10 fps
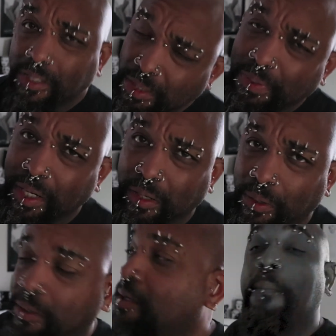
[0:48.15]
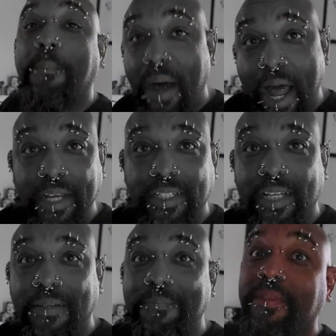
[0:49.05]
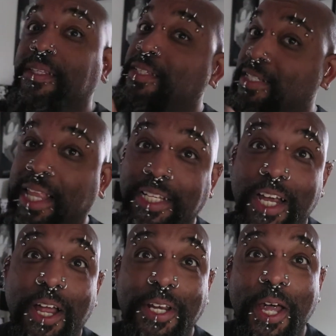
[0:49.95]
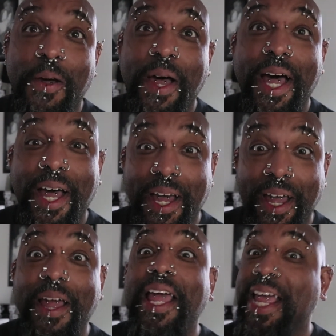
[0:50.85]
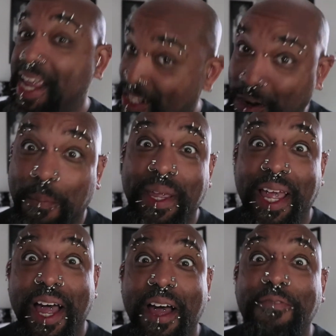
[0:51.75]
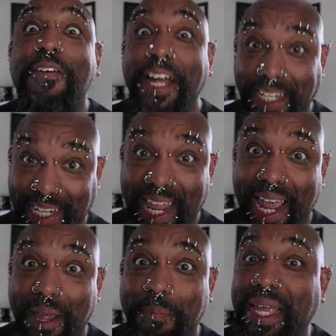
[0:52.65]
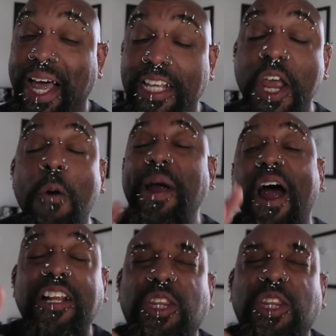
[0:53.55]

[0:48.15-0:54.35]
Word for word: She's pretty cool. But just to let y'all know, it's gonna be fun today because we are